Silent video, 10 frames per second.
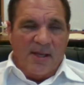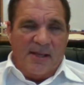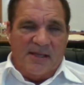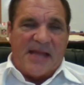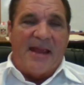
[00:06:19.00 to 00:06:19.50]

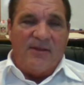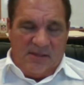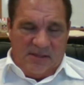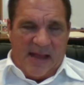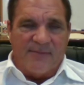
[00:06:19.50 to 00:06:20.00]
is
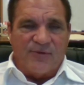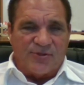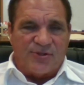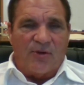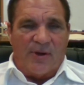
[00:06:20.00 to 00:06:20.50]
they're
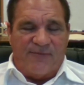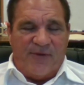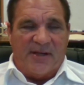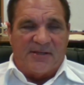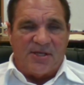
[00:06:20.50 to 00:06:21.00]
still
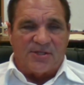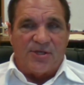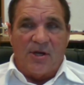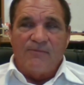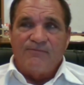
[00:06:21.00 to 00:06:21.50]
undefeated at
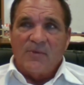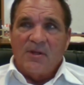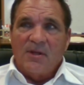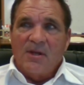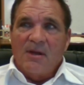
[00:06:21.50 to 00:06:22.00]
6-0.
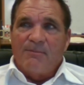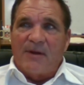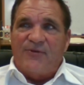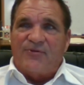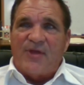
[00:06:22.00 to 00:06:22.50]

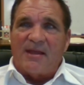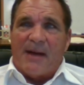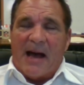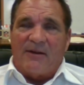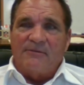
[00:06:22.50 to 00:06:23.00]
But if you think
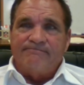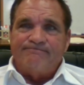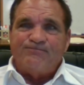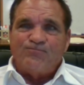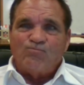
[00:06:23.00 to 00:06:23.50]
about it,
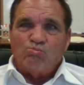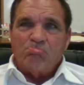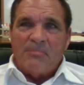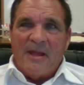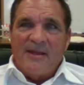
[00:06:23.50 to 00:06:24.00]

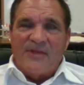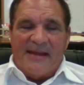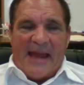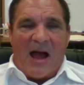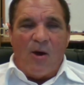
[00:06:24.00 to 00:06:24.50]

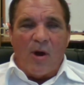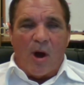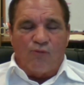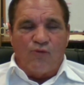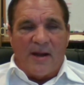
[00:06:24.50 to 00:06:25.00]
they now
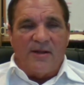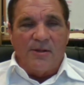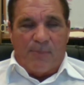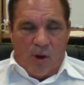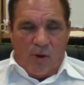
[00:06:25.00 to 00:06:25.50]
are running
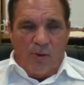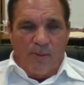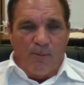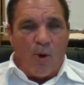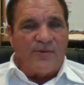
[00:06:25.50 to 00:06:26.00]
the ball
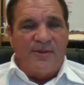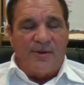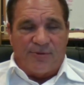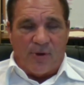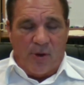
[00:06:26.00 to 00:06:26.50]
more than
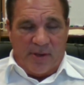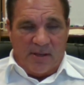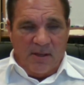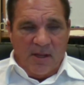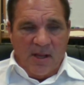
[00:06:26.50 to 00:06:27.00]
they're throwing it.
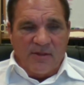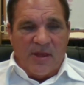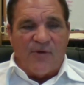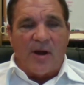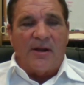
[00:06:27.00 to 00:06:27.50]

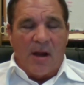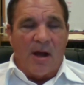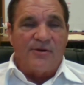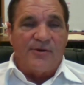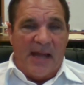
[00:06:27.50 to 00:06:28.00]
They run it
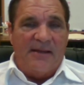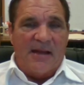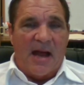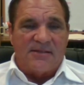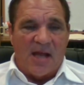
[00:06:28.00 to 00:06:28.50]

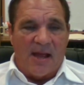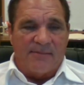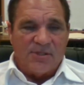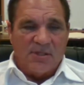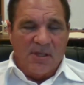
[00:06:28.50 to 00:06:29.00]
189
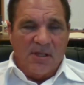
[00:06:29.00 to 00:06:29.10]
times.